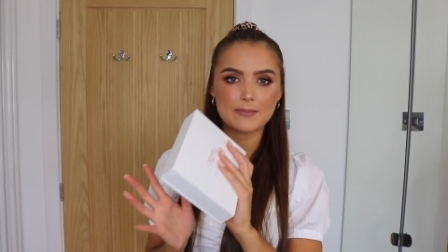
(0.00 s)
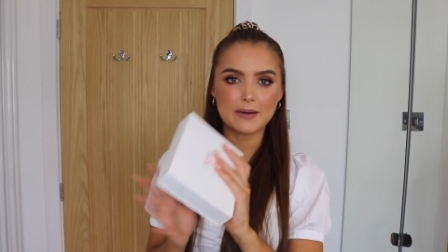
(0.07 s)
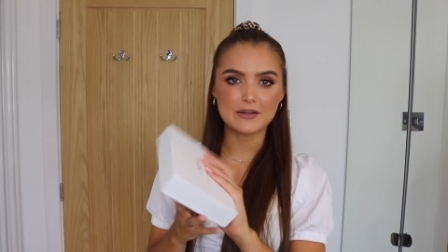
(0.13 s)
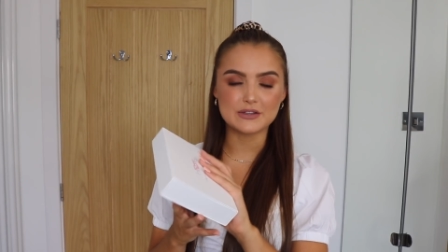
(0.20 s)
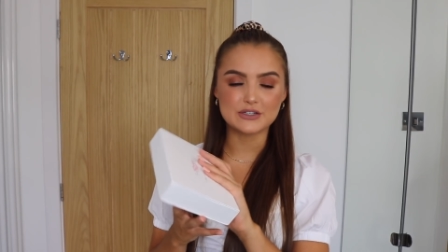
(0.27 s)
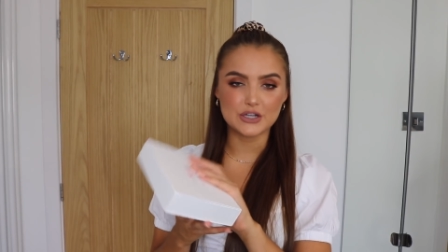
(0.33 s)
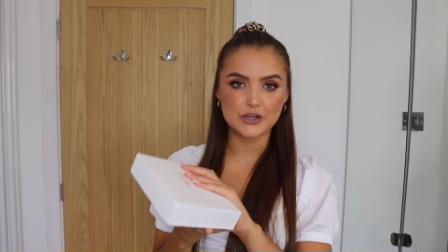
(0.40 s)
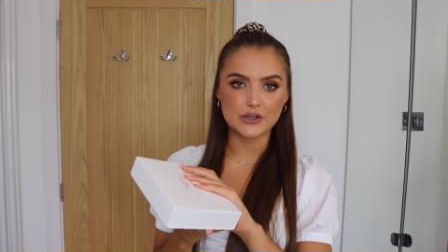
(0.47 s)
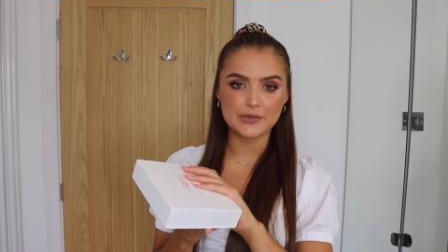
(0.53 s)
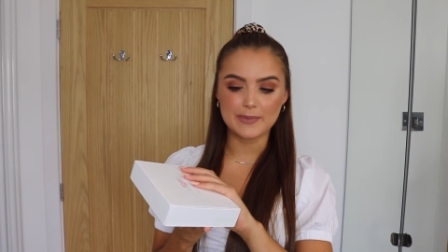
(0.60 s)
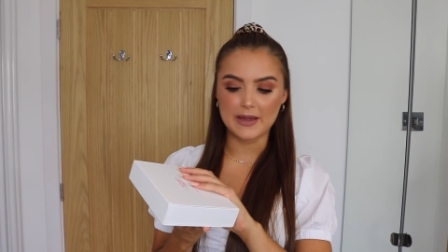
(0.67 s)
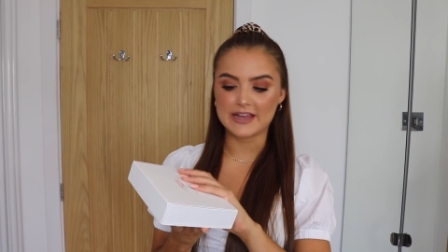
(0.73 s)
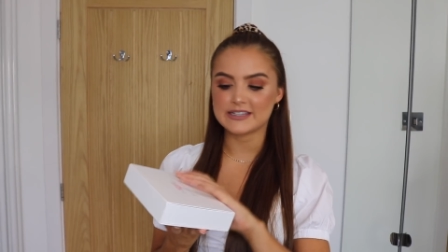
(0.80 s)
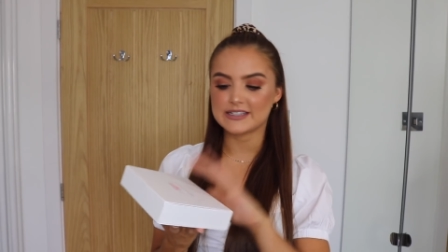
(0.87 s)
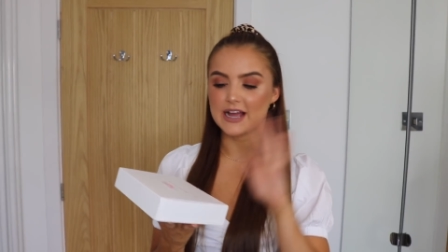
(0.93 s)
about the
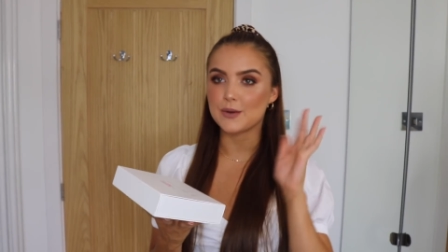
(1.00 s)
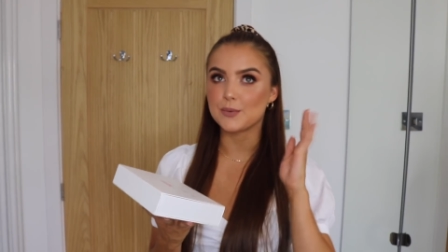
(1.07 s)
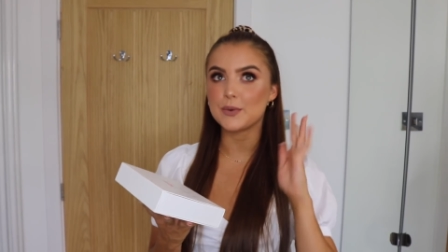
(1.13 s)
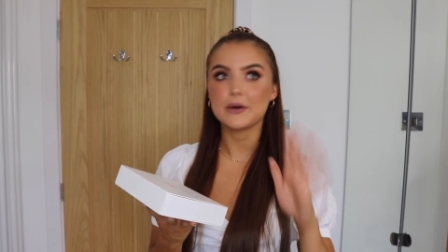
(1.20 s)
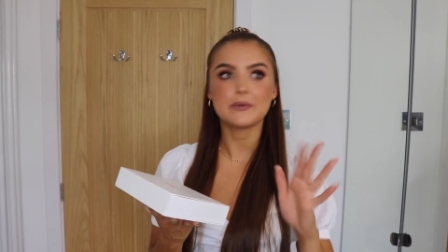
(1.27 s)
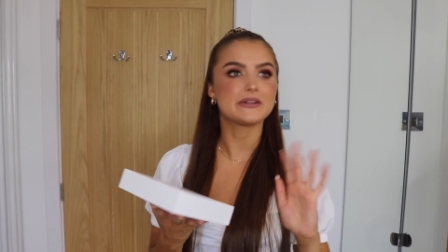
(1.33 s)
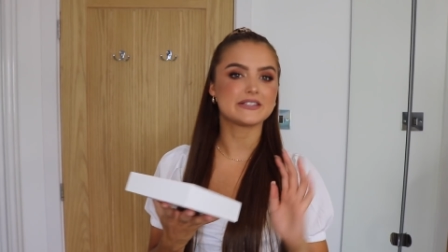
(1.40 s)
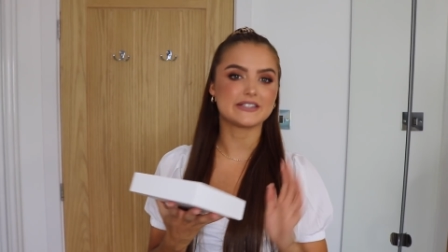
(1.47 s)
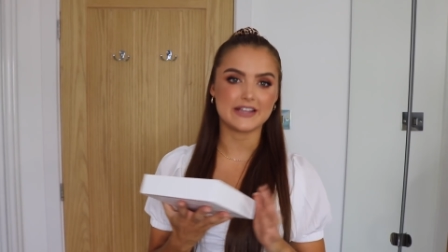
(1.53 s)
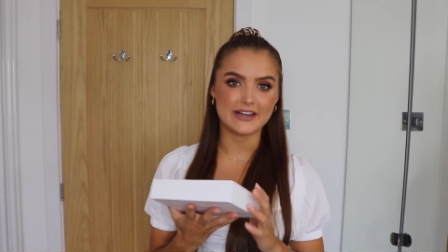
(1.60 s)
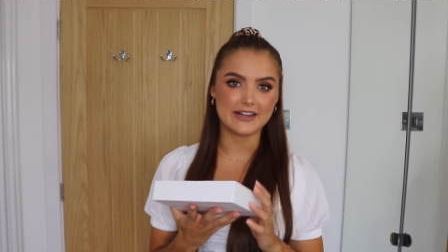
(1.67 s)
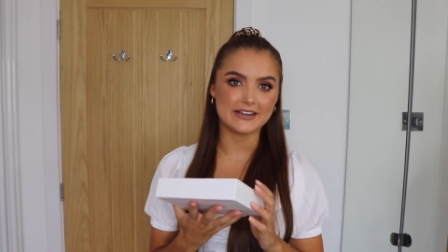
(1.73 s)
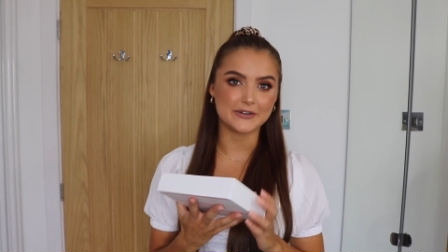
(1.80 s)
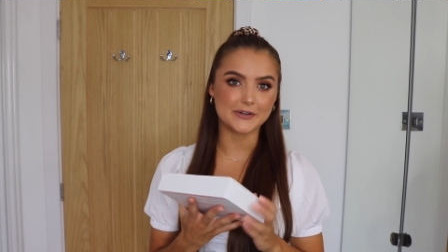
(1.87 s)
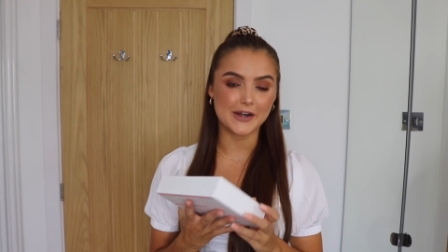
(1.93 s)
toothpaste, I will
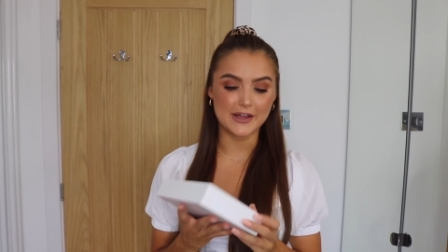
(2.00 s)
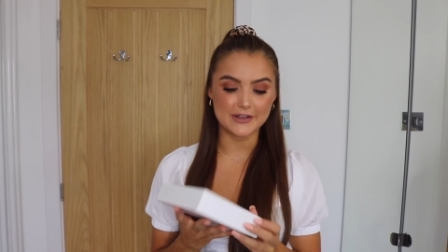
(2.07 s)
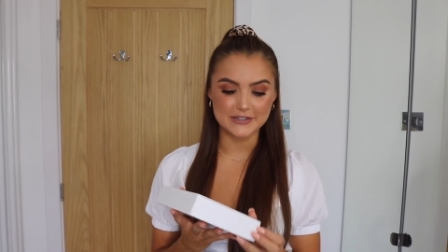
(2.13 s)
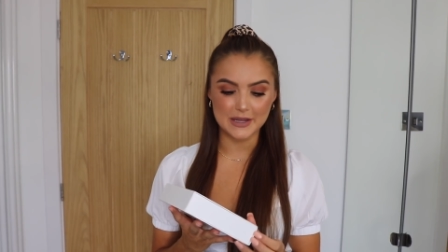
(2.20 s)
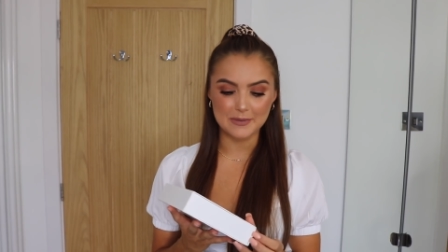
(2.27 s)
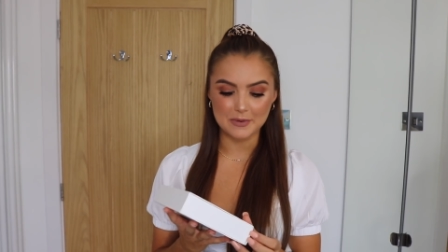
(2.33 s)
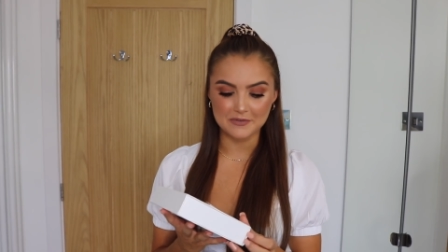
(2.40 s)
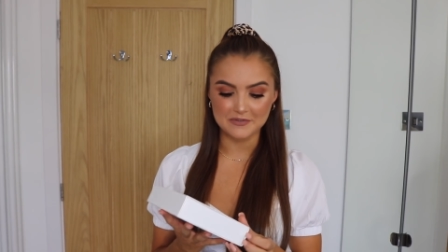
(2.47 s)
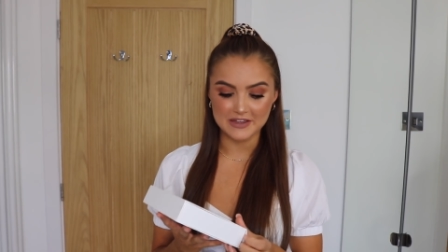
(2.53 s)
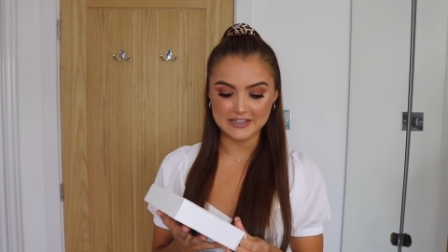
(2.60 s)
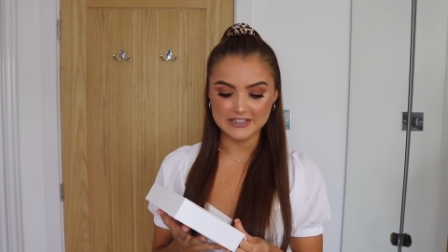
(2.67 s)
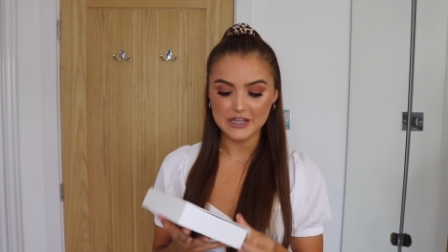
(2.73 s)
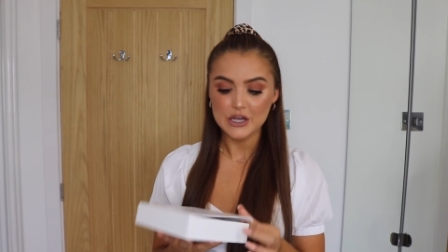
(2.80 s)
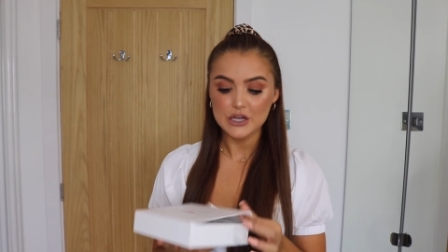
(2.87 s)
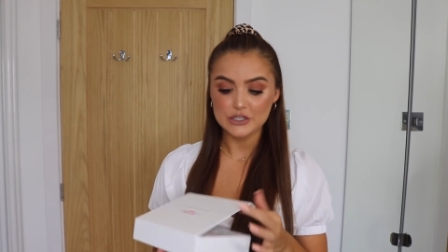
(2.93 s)
insert a little close-up of
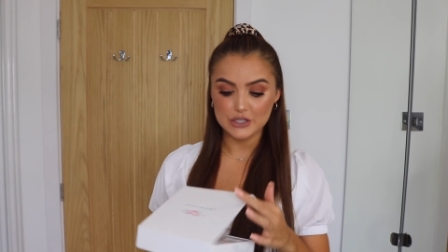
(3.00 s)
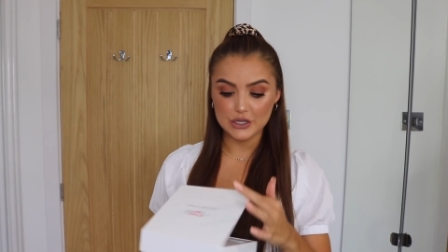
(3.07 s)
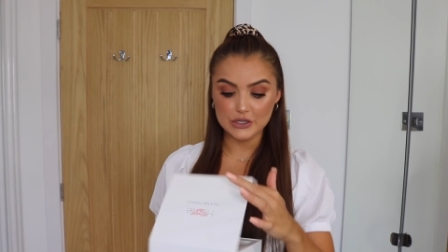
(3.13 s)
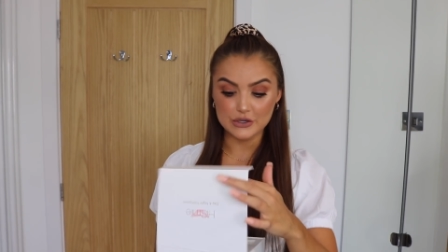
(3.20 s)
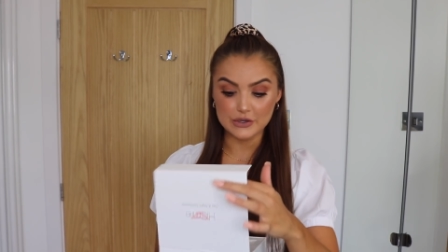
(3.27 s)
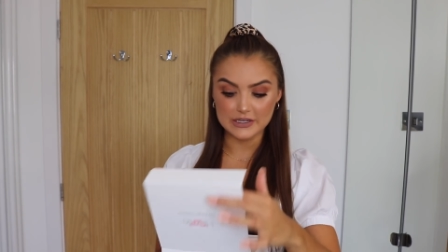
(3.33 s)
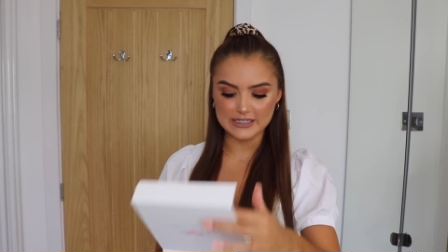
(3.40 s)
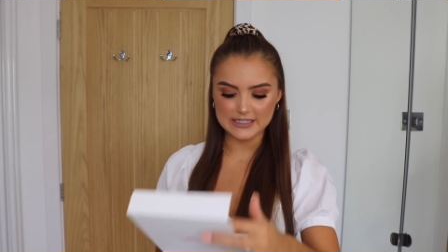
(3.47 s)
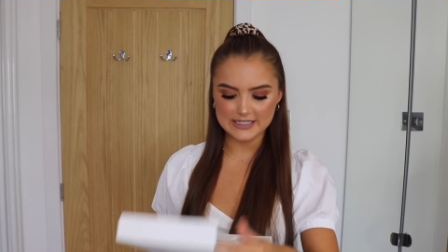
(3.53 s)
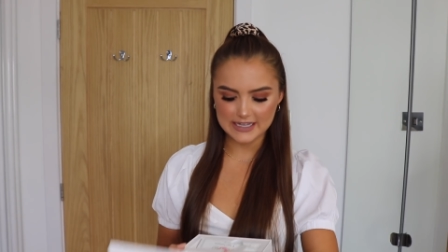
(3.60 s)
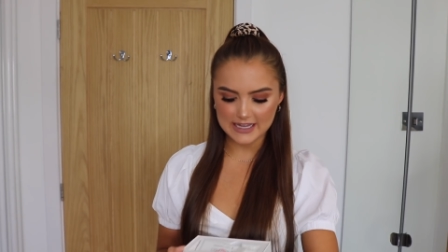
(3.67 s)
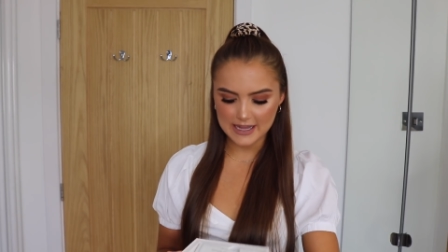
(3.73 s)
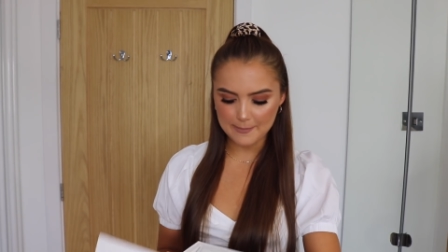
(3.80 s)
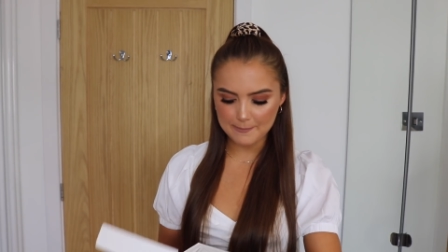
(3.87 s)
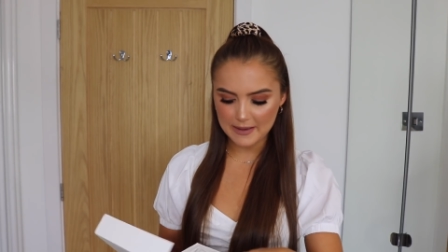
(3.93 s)
this so you can
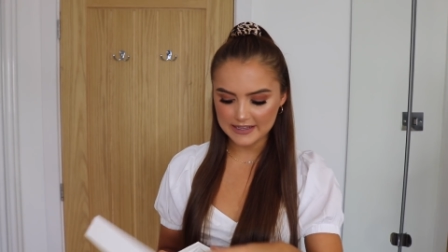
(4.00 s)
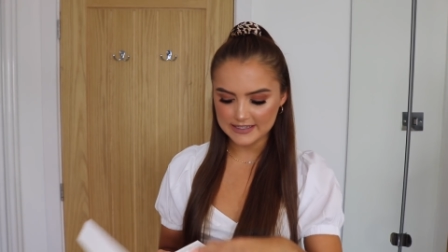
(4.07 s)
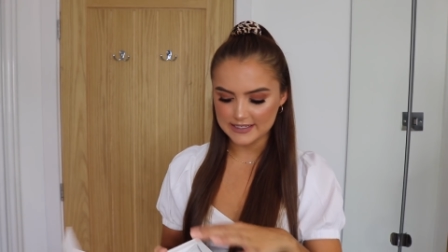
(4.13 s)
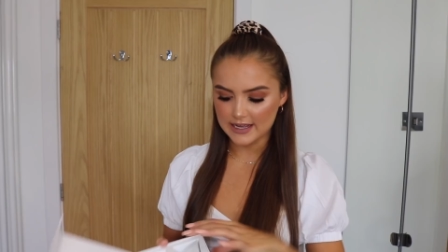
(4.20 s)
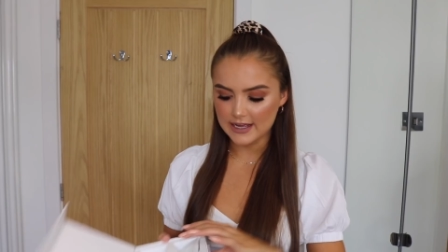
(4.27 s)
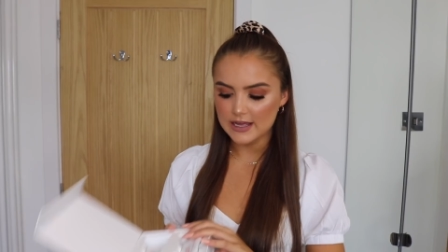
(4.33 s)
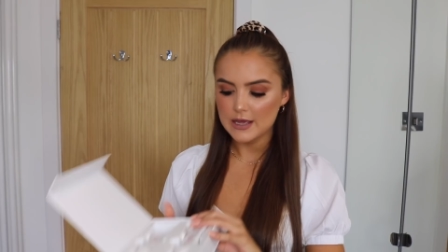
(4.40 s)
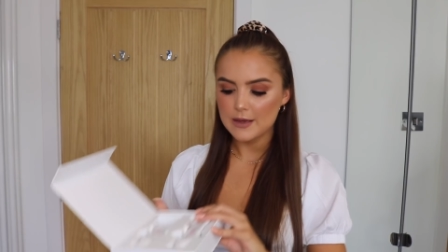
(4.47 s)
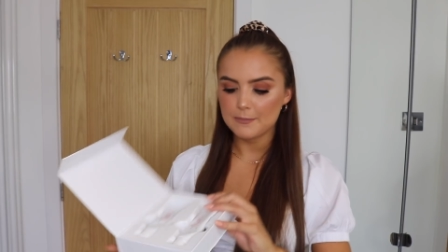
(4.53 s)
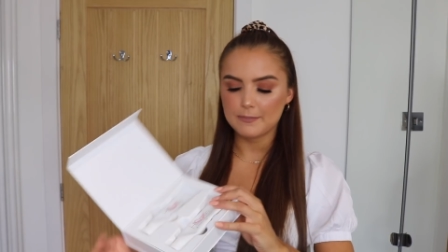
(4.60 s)
see it better,